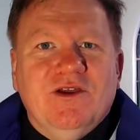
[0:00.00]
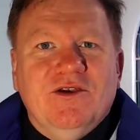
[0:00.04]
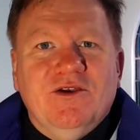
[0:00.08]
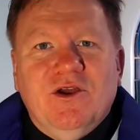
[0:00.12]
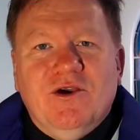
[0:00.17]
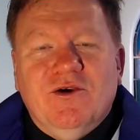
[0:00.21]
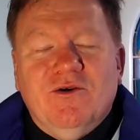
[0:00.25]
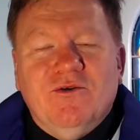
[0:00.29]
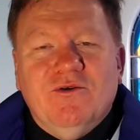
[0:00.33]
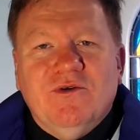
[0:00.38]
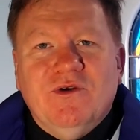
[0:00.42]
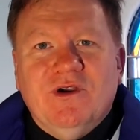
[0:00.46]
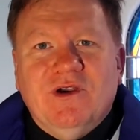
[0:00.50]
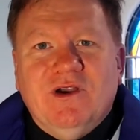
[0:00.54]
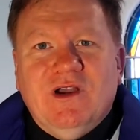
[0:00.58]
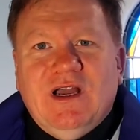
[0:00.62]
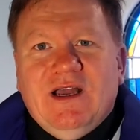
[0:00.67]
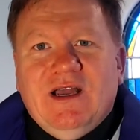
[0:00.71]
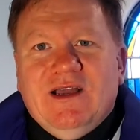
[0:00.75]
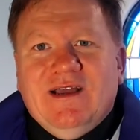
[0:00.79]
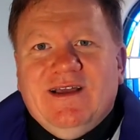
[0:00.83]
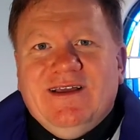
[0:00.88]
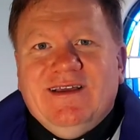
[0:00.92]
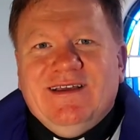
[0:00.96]
No,
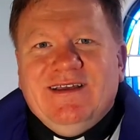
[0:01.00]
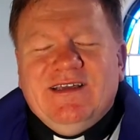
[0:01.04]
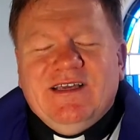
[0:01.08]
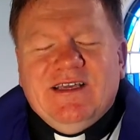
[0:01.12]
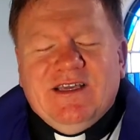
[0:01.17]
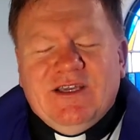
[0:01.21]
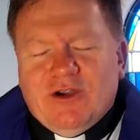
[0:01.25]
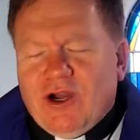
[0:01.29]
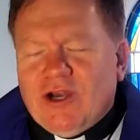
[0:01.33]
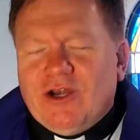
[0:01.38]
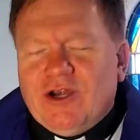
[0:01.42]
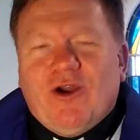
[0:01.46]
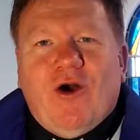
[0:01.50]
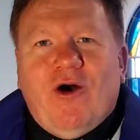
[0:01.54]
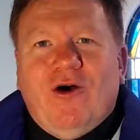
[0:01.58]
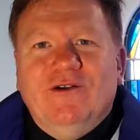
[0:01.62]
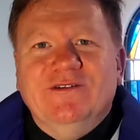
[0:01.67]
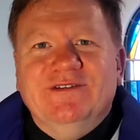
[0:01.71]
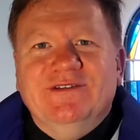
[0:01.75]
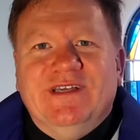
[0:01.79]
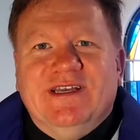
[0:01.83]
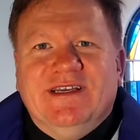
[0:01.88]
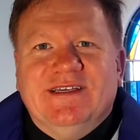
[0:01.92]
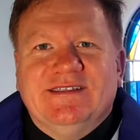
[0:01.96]
uh, God
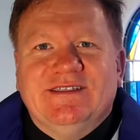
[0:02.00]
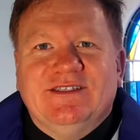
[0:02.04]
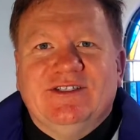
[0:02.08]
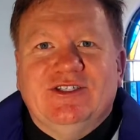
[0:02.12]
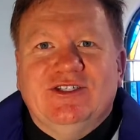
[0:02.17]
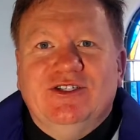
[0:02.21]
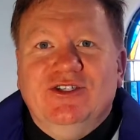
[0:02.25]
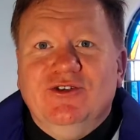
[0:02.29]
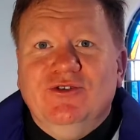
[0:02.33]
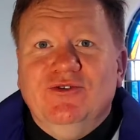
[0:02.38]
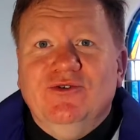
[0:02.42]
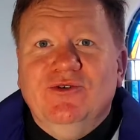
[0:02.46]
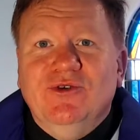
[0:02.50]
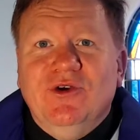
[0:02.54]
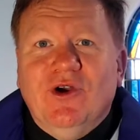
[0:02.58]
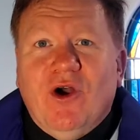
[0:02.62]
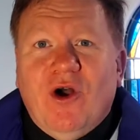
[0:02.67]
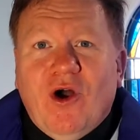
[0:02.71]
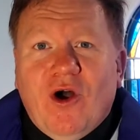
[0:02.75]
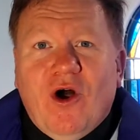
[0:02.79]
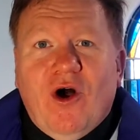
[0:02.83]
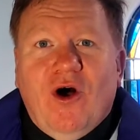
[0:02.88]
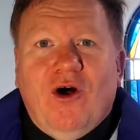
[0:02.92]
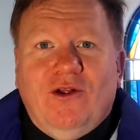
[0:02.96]
calls us to
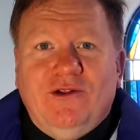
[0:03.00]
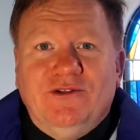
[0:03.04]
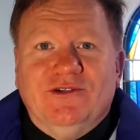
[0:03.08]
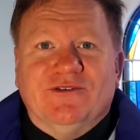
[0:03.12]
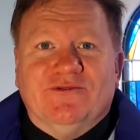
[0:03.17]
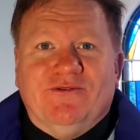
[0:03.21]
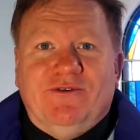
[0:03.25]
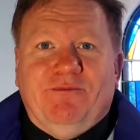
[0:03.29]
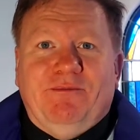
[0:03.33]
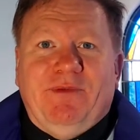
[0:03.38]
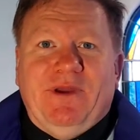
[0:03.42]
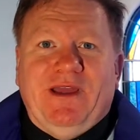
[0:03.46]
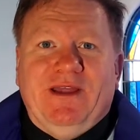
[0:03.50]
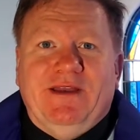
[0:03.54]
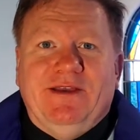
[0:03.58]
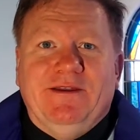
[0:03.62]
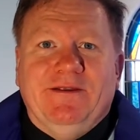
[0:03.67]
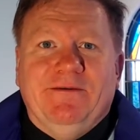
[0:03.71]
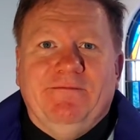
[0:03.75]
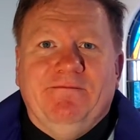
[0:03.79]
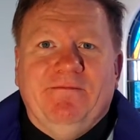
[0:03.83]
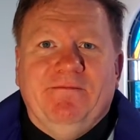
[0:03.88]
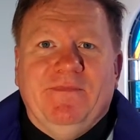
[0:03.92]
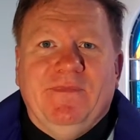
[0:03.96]
all to
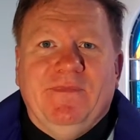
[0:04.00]
repent